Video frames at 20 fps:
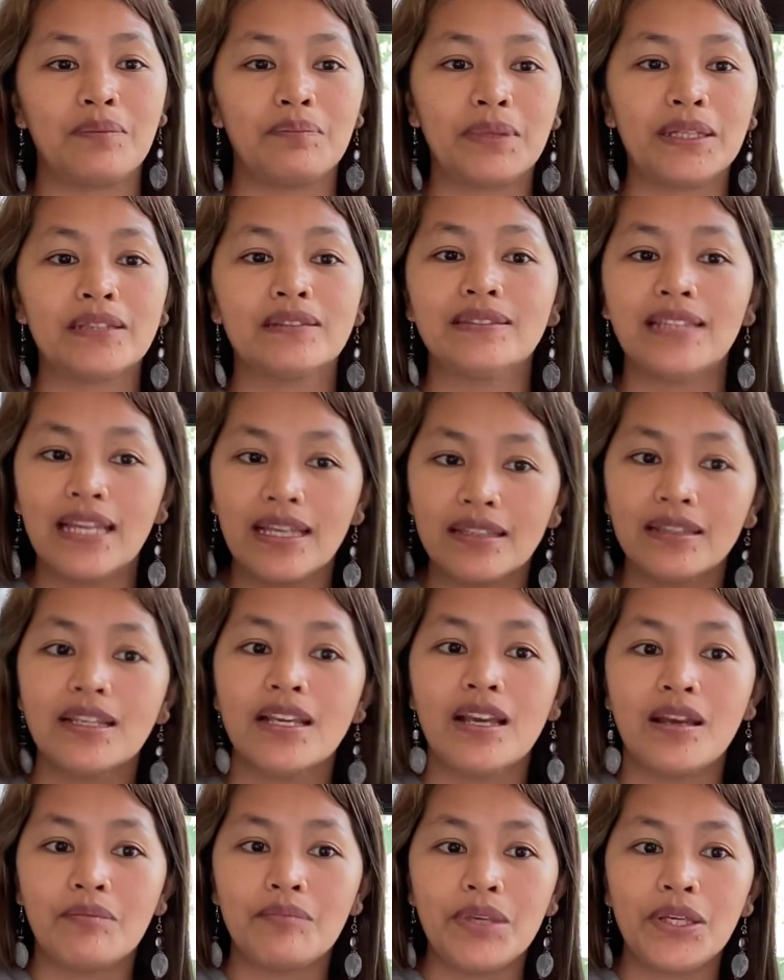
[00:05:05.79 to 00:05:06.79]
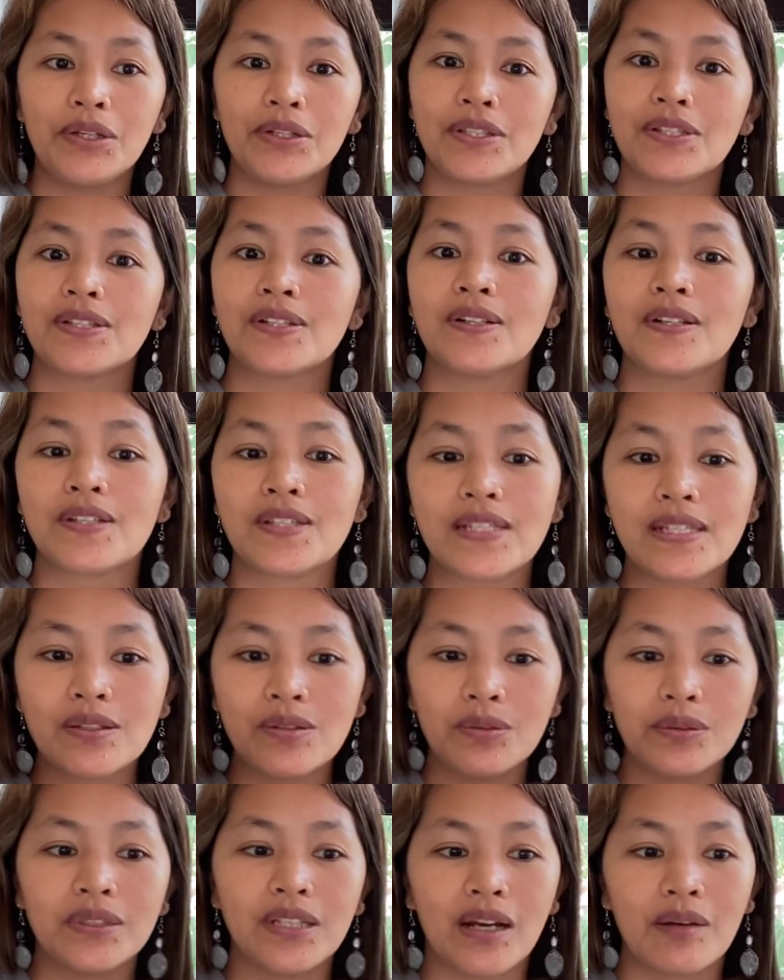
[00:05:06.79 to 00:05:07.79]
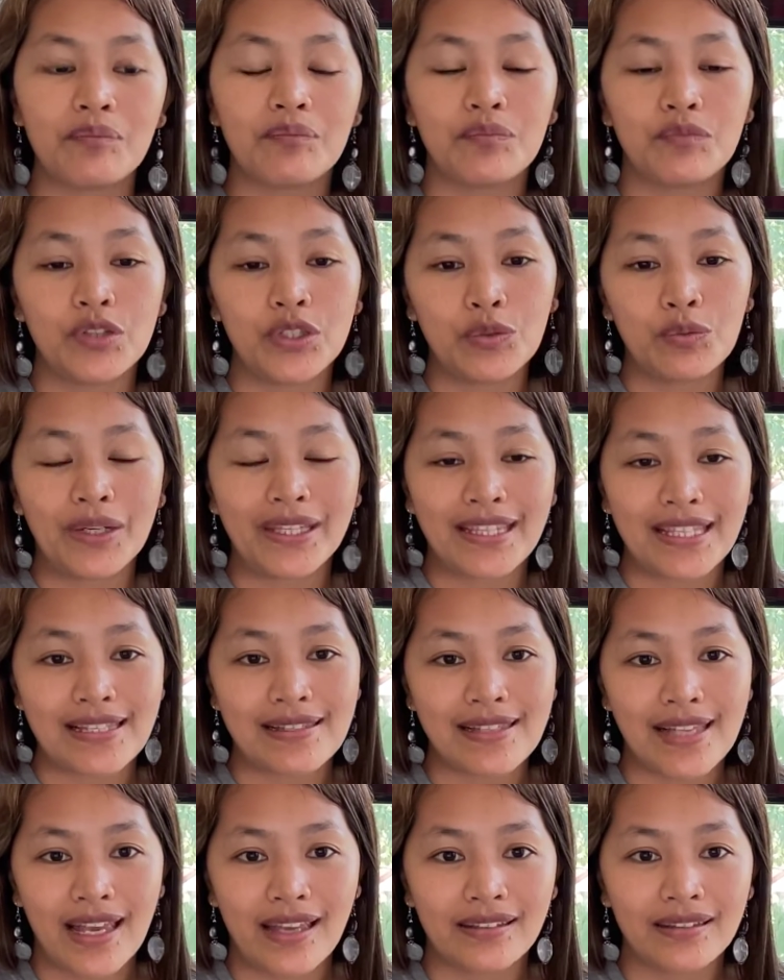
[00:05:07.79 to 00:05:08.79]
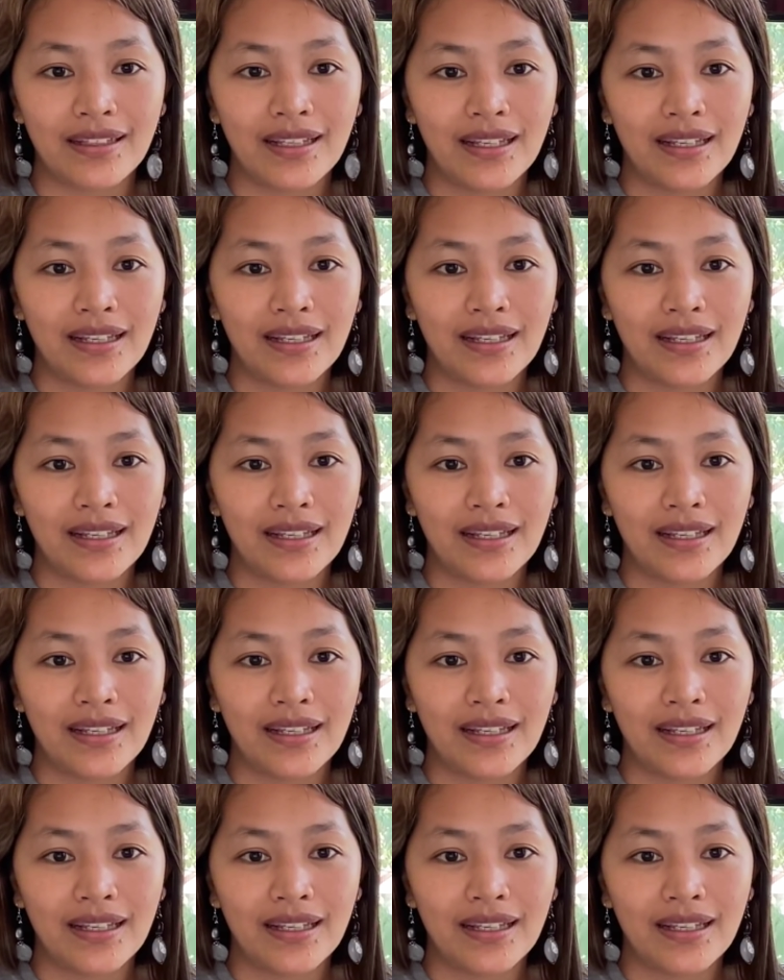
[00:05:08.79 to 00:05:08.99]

But then, me and Isko stood up with what he said.